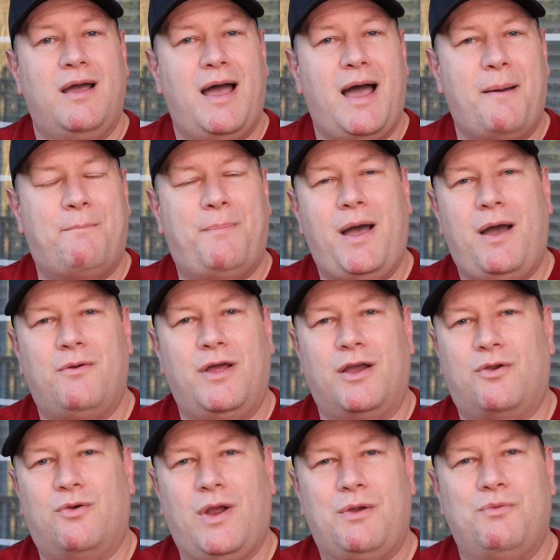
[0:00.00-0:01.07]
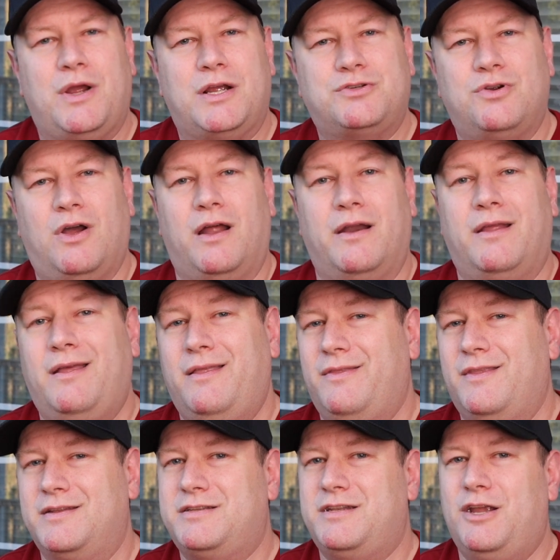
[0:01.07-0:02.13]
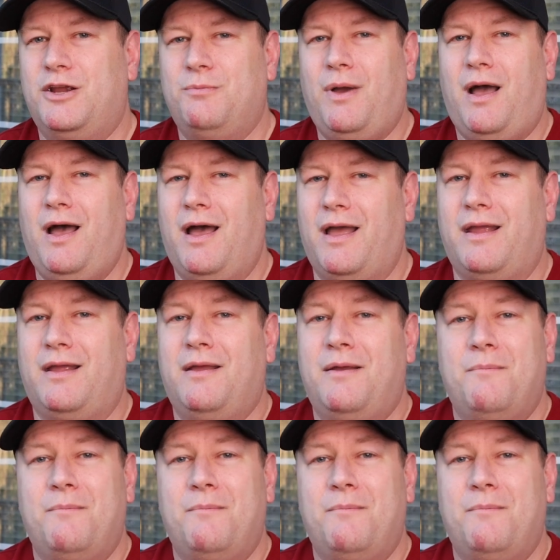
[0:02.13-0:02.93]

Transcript: about a great restaurant that's nearby